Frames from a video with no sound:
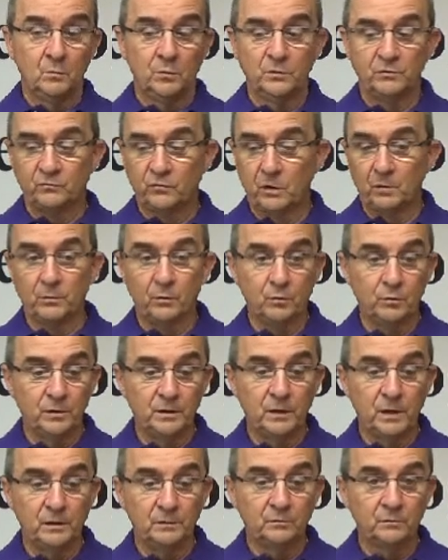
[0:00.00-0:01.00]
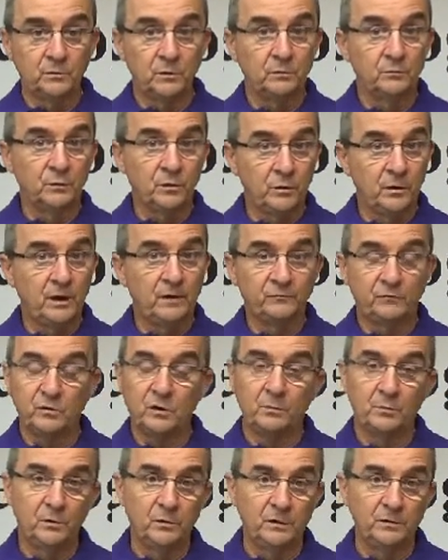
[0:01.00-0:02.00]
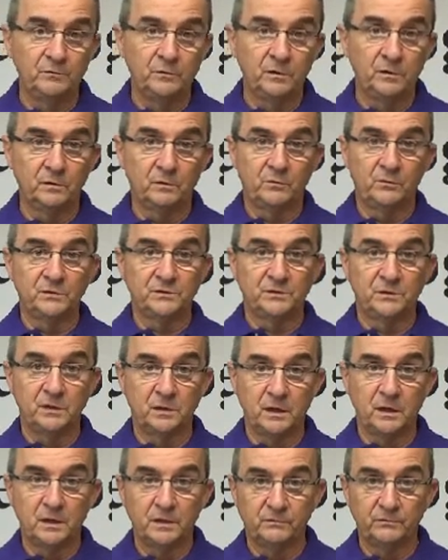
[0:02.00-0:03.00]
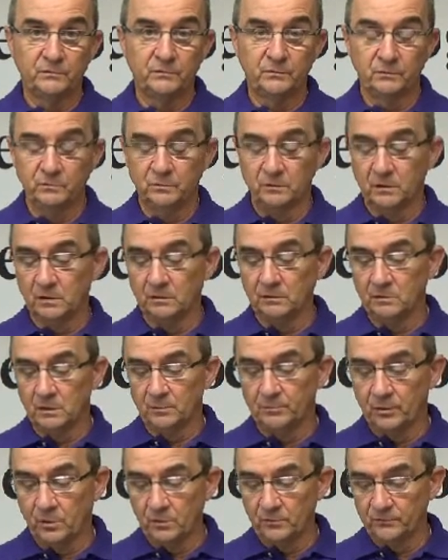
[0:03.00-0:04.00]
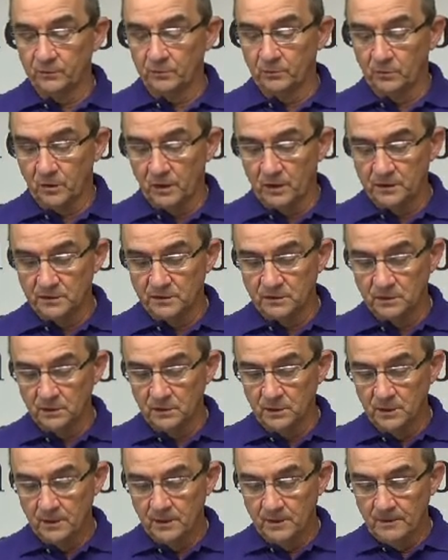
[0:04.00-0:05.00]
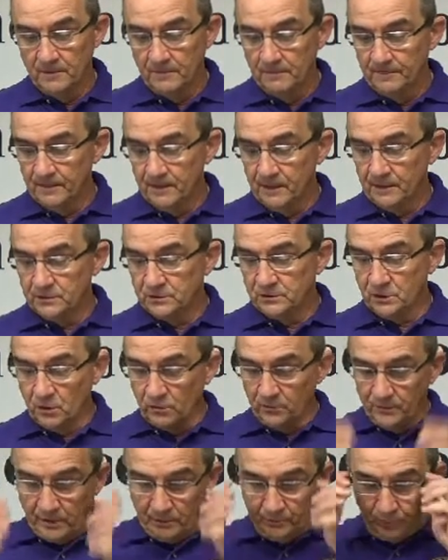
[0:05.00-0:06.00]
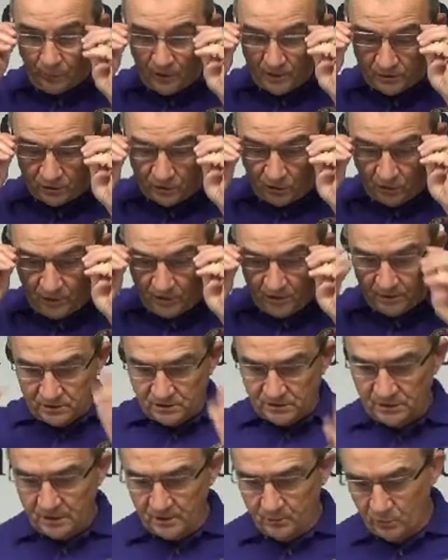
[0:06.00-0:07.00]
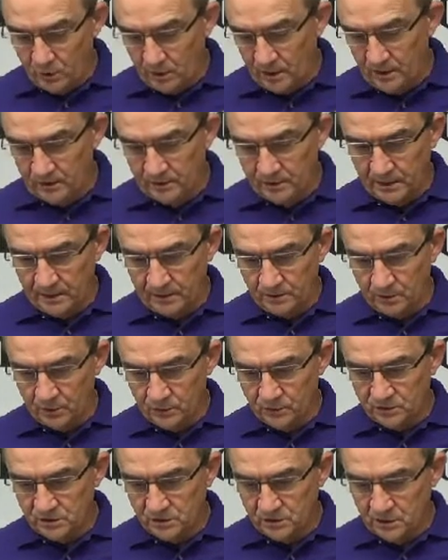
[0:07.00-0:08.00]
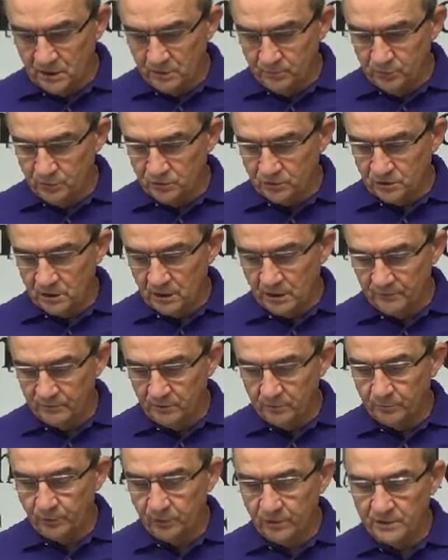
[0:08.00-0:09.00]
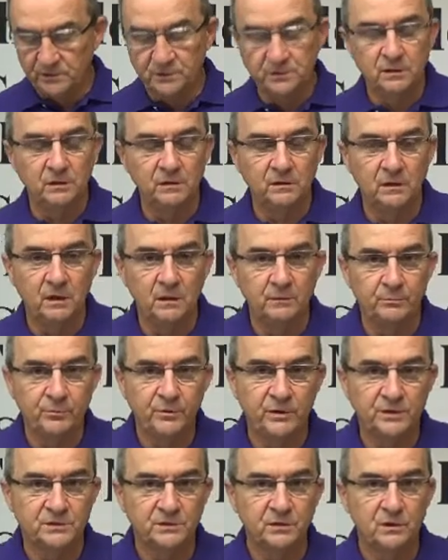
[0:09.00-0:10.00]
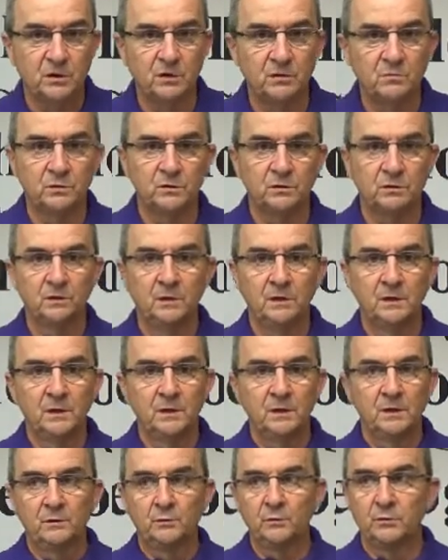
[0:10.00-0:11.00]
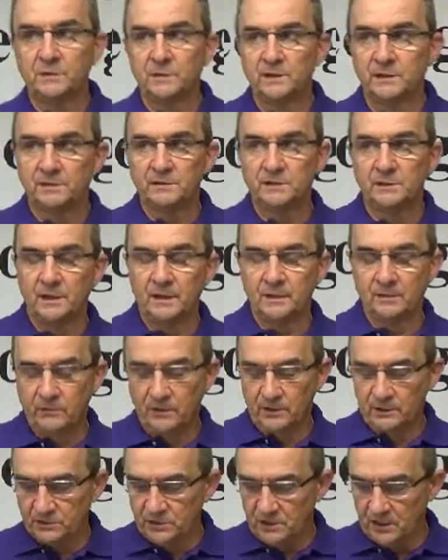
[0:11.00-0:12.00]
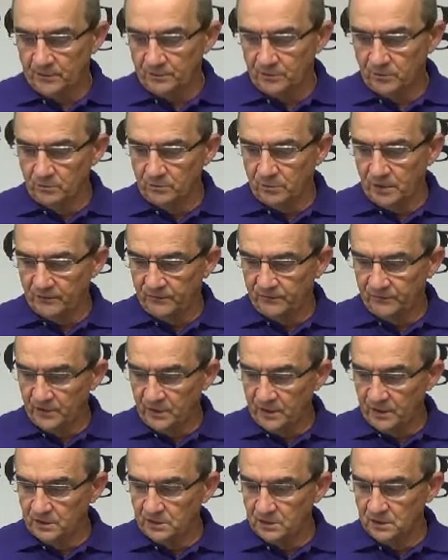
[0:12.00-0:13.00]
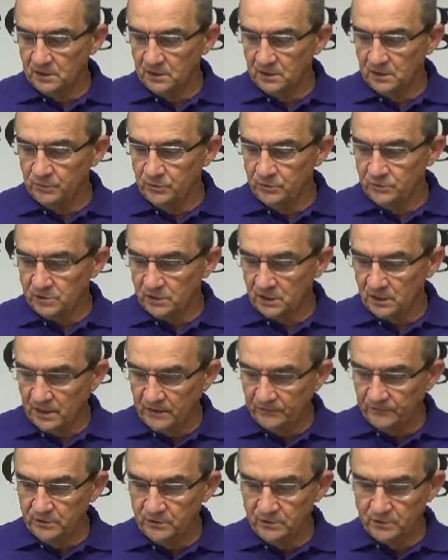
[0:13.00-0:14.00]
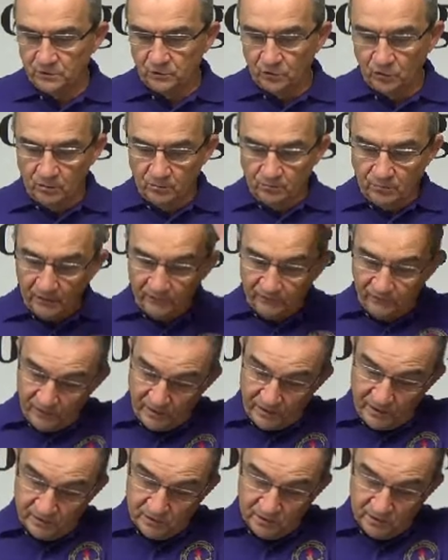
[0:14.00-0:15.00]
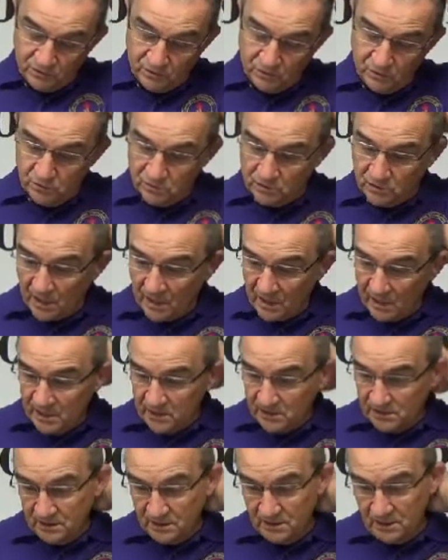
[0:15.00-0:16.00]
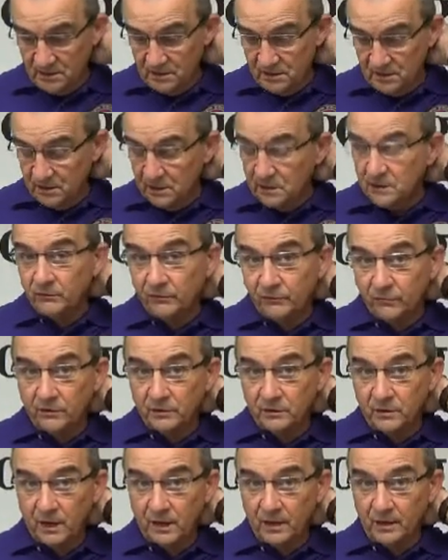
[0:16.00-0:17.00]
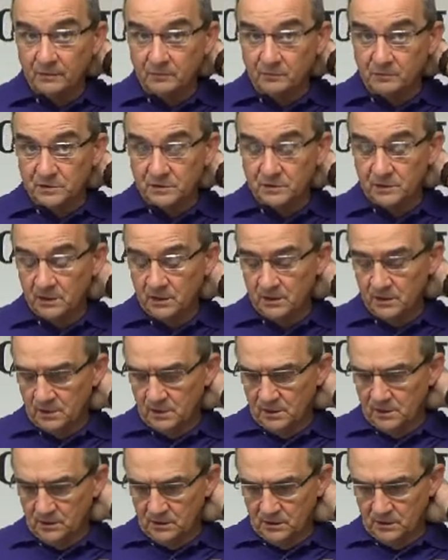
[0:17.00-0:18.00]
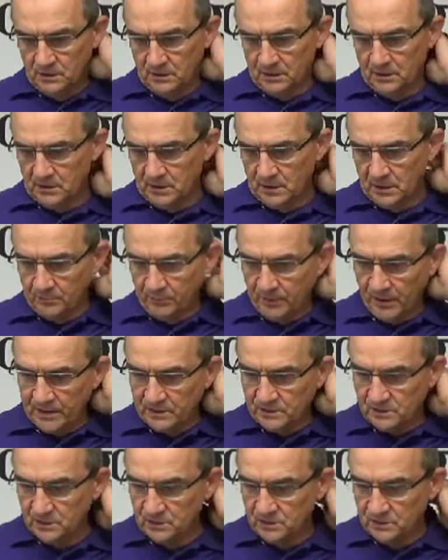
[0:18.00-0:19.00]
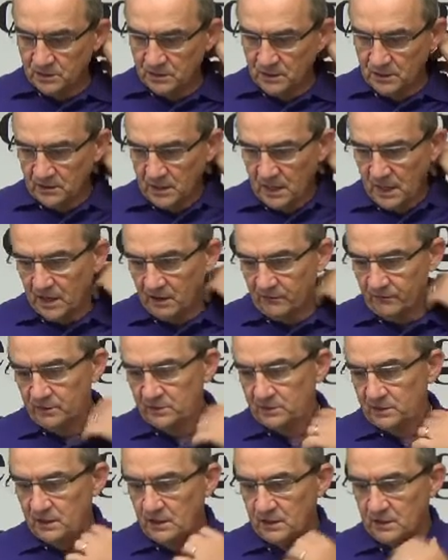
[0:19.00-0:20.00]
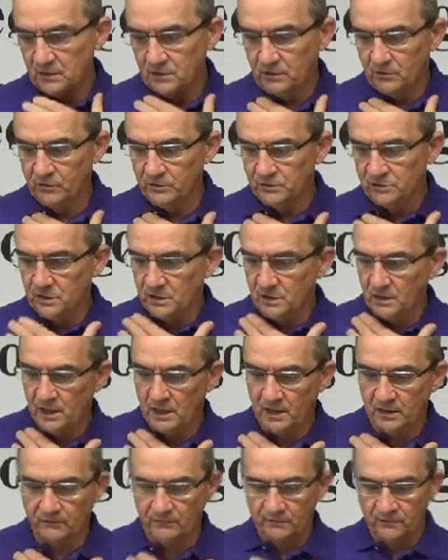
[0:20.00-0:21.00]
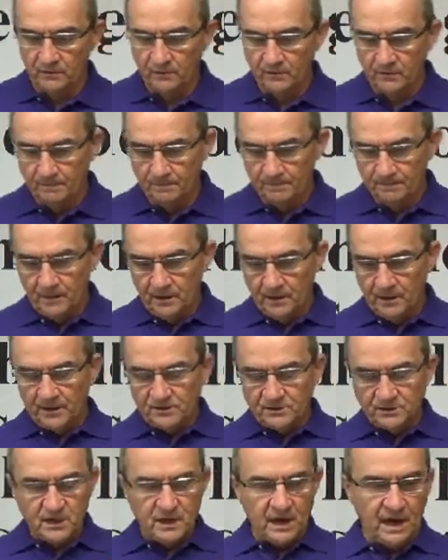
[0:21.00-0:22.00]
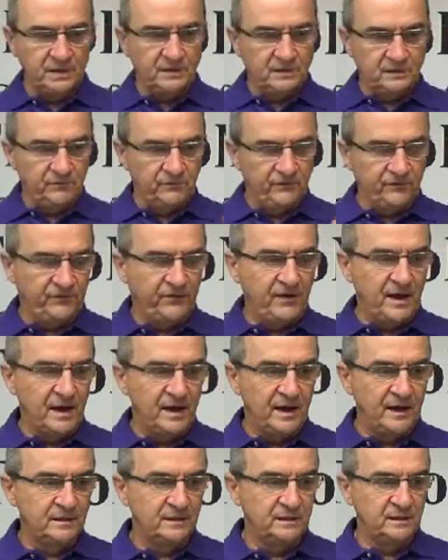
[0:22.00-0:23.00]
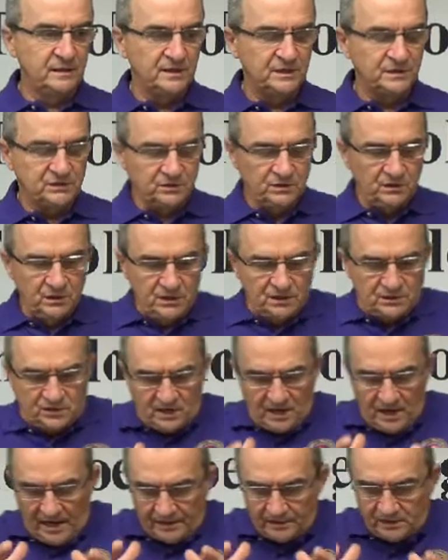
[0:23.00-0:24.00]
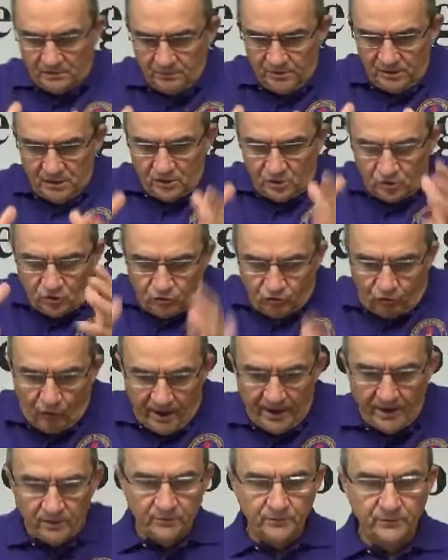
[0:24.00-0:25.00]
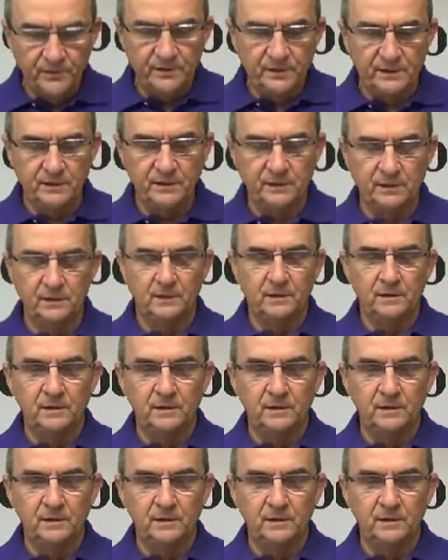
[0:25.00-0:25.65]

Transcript: we're in trouble. We're not. We're, we're going to have trouble living the Christian life apart from Christ. And so they press on in the same way that those in Hebrews 11 pressed, uh, pressed on. We'll, we'll get to that great chapter by faith. In Hebrews 11, the term by faith is used 18 different times in that passage. And everything in the Christian life has got to find, it's, it's got to be grounded.